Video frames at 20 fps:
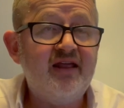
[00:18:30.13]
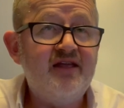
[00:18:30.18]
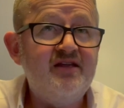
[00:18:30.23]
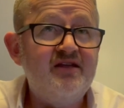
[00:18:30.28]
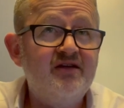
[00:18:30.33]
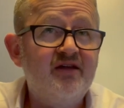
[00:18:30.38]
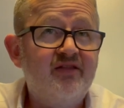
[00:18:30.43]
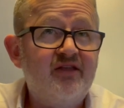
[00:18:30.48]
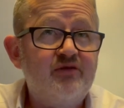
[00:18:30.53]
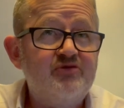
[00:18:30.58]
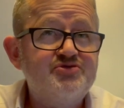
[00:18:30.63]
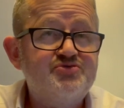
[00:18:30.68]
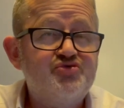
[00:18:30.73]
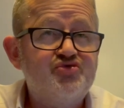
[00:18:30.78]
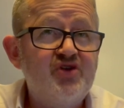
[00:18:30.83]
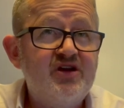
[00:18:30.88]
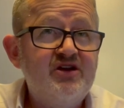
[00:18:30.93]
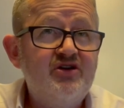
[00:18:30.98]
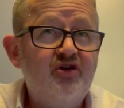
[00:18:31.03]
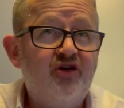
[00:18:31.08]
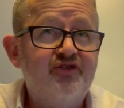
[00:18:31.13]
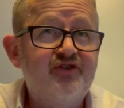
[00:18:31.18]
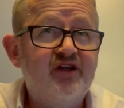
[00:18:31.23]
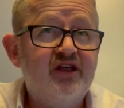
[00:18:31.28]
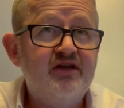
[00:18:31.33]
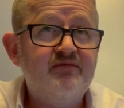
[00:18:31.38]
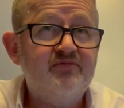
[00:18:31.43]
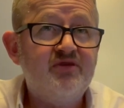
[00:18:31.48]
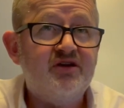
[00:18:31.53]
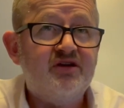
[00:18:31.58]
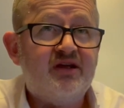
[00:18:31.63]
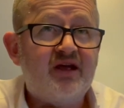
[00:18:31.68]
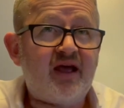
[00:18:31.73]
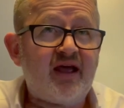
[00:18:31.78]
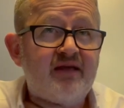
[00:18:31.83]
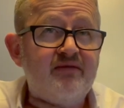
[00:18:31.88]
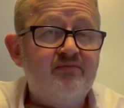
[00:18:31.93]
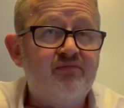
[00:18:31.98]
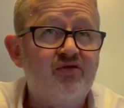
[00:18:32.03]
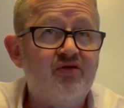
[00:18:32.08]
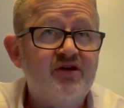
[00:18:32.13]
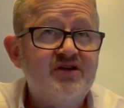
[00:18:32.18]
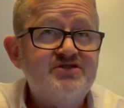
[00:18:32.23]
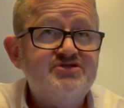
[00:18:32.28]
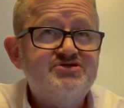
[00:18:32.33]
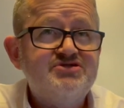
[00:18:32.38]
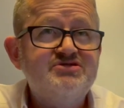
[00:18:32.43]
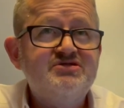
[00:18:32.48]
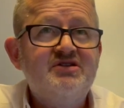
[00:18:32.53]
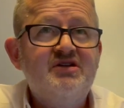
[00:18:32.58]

I think it was between Nottingham and Cambridge,